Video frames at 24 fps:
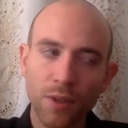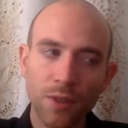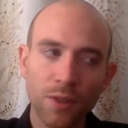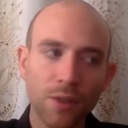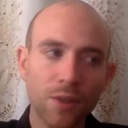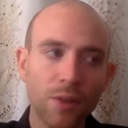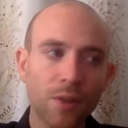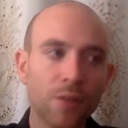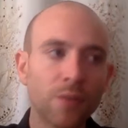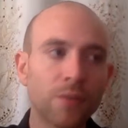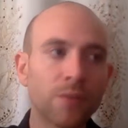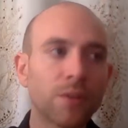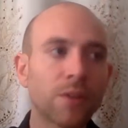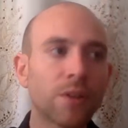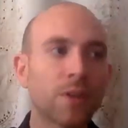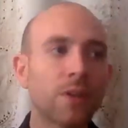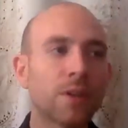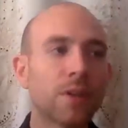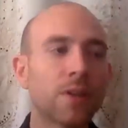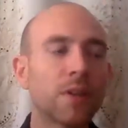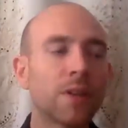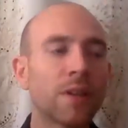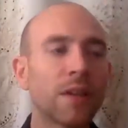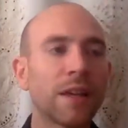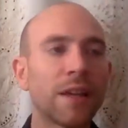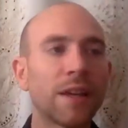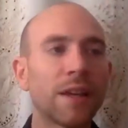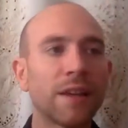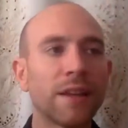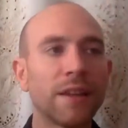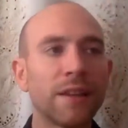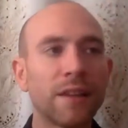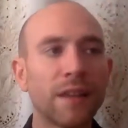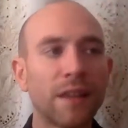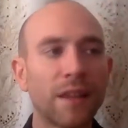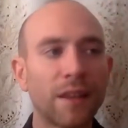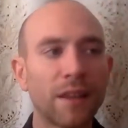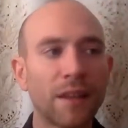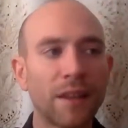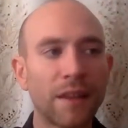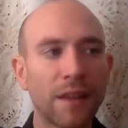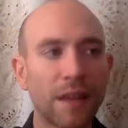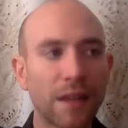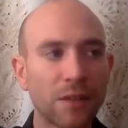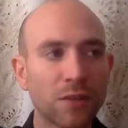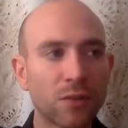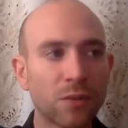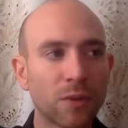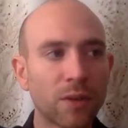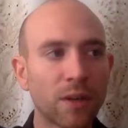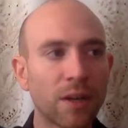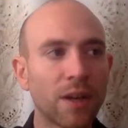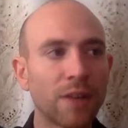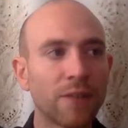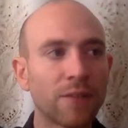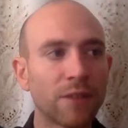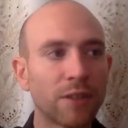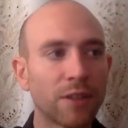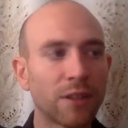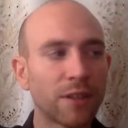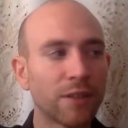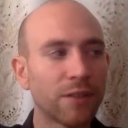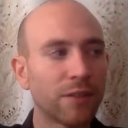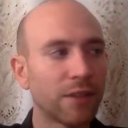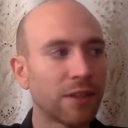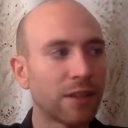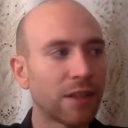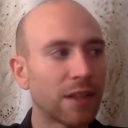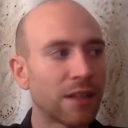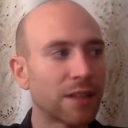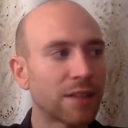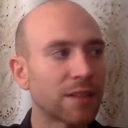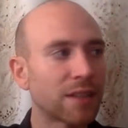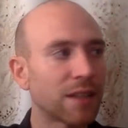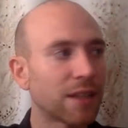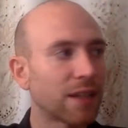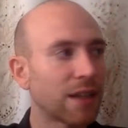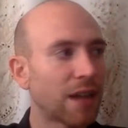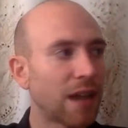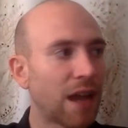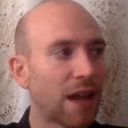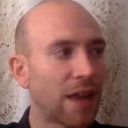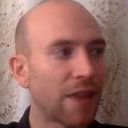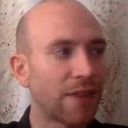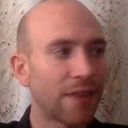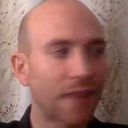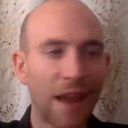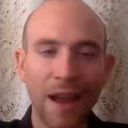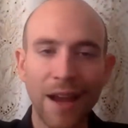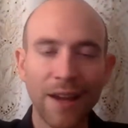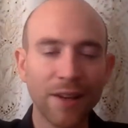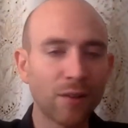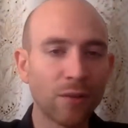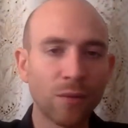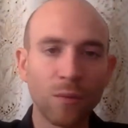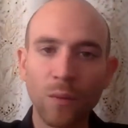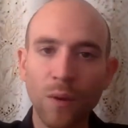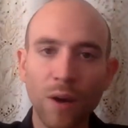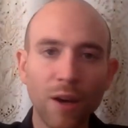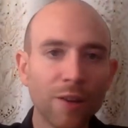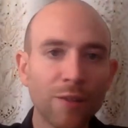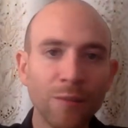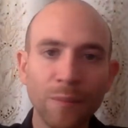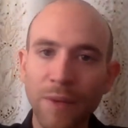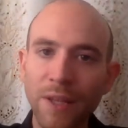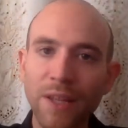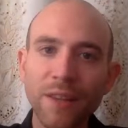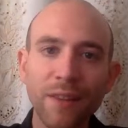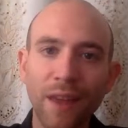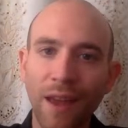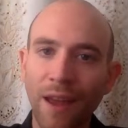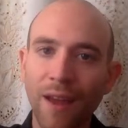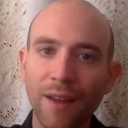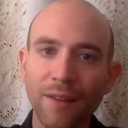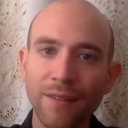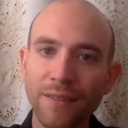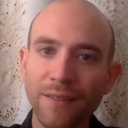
Don't like, and then that's where I really realized, like, I don't want to be that.